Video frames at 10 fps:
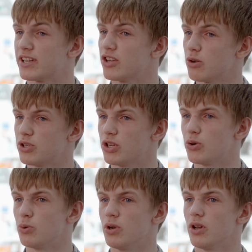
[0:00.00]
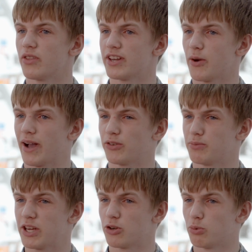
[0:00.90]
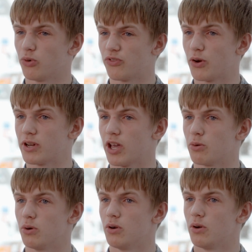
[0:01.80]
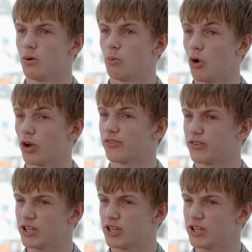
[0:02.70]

They know you, they know how to make your portfolio work for